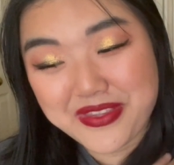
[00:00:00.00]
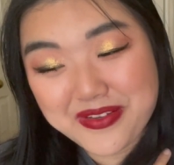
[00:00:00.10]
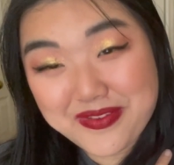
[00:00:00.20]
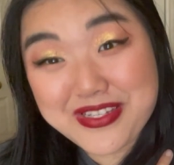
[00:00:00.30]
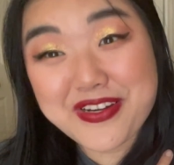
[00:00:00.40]

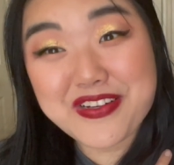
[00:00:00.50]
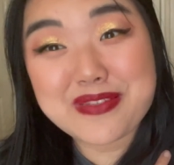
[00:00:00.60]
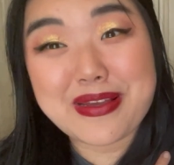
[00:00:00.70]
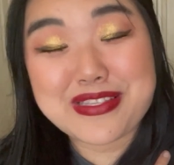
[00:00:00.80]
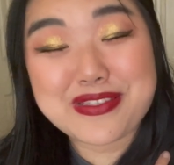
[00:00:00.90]
which hurts
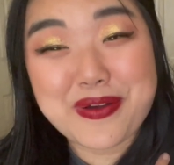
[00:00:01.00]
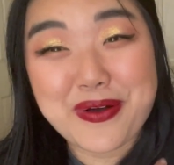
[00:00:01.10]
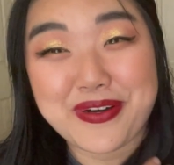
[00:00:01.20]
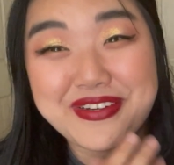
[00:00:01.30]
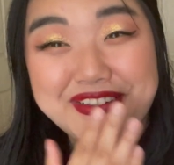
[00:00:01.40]
my soul.
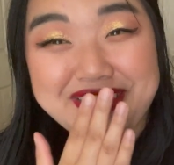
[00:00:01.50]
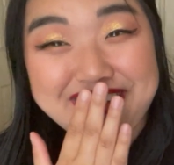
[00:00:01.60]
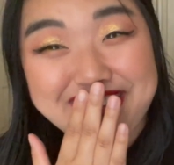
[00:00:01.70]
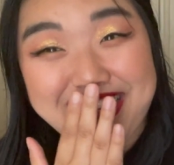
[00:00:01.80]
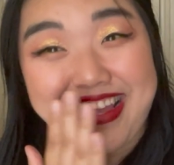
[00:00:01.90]

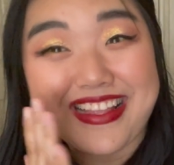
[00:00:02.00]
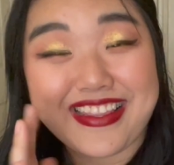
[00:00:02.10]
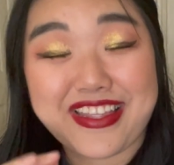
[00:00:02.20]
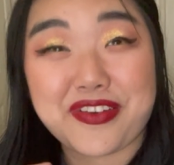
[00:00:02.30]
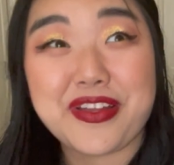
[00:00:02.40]
It
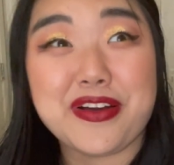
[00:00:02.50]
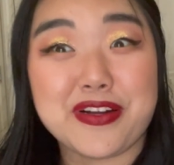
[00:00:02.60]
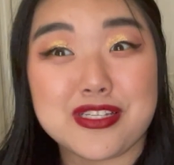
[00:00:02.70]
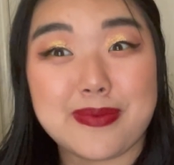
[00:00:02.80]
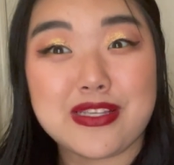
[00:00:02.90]
literally
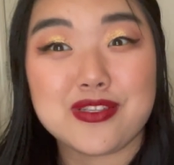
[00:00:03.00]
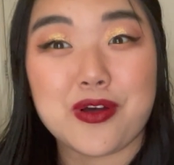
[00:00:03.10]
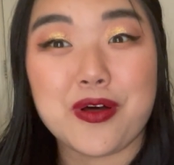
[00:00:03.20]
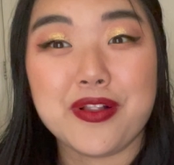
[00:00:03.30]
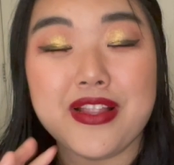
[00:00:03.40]
hurts my
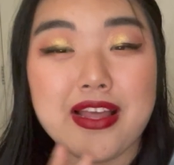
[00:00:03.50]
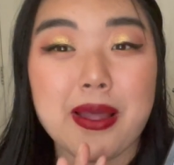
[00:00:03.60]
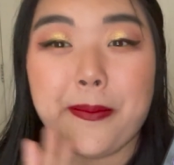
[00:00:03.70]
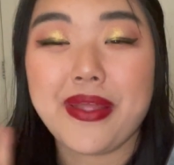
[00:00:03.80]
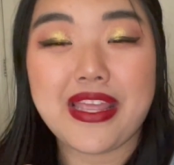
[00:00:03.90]
soul,
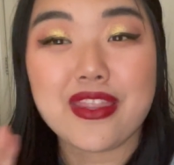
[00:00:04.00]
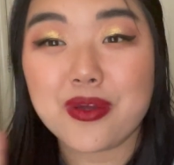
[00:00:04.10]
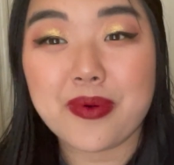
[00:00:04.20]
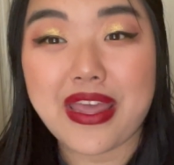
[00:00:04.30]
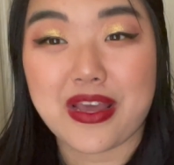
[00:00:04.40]
but either
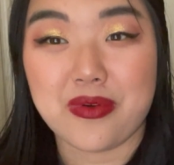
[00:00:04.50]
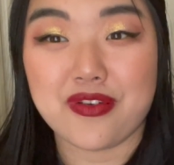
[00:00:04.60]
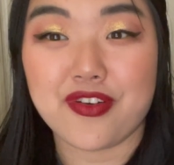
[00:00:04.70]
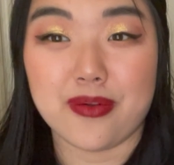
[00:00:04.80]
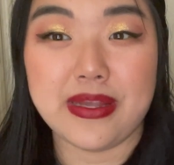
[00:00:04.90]
way, it would have
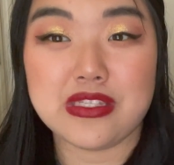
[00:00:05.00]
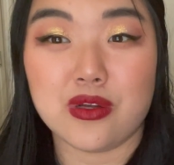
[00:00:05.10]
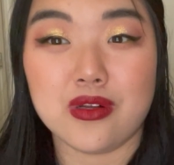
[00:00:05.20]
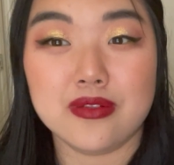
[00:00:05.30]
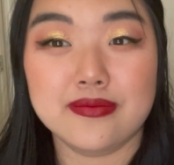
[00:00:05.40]
hurt my
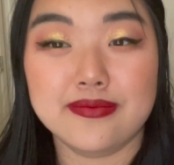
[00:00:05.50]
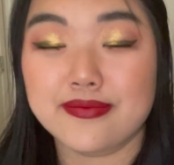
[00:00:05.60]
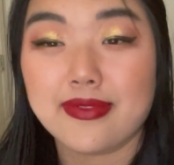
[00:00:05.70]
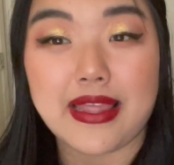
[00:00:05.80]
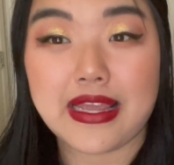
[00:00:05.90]
soul.
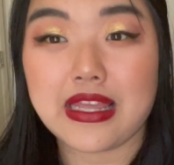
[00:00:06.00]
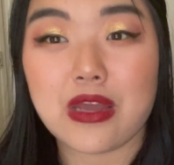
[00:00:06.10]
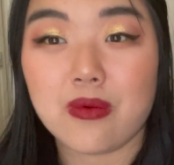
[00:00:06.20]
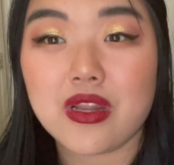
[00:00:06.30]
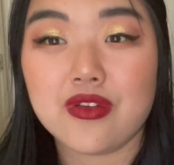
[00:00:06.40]
Like, it
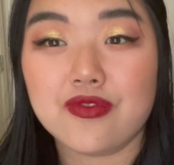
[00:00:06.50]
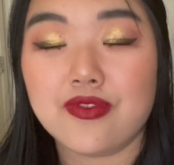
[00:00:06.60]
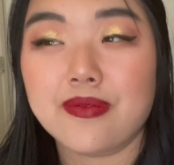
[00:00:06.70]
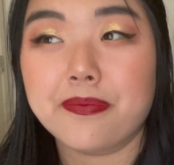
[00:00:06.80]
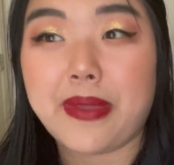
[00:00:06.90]
would have
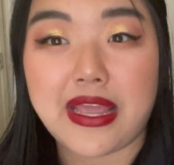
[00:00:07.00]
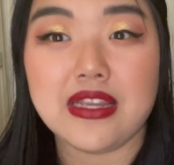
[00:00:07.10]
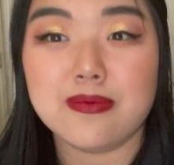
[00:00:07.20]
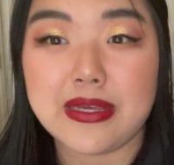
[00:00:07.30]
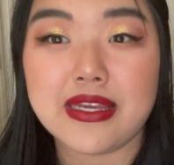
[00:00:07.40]
pained
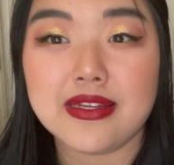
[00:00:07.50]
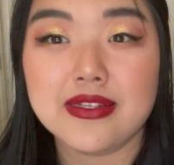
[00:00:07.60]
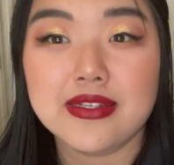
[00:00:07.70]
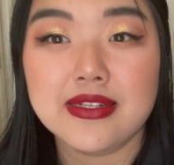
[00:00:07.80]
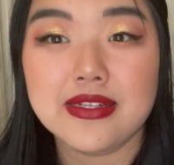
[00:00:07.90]
me
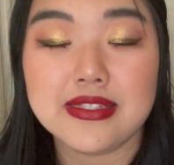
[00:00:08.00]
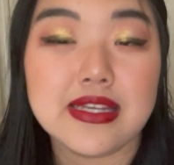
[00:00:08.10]
to